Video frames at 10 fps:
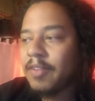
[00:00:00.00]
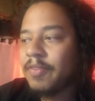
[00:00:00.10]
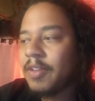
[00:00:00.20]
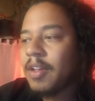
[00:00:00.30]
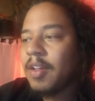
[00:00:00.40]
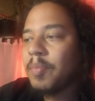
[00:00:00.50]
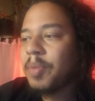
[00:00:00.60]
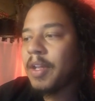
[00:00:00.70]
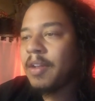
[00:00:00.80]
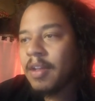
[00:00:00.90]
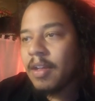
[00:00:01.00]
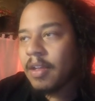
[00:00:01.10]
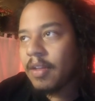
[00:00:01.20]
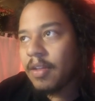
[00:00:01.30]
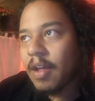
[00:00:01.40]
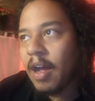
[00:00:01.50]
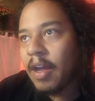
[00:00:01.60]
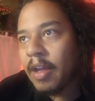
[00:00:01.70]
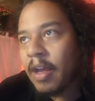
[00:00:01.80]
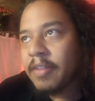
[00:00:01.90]
all this kind of stuff. But
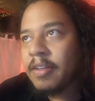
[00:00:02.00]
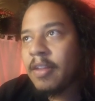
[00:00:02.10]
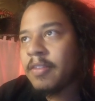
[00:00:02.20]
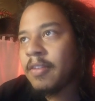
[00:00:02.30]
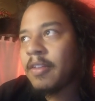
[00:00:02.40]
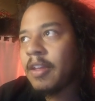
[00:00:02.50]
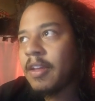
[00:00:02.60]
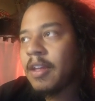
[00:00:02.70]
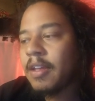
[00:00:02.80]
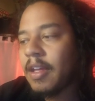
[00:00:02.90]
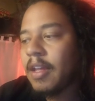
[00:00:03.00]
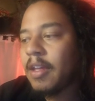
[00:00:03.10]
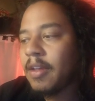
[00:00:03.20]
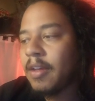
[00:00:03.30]
I see this as like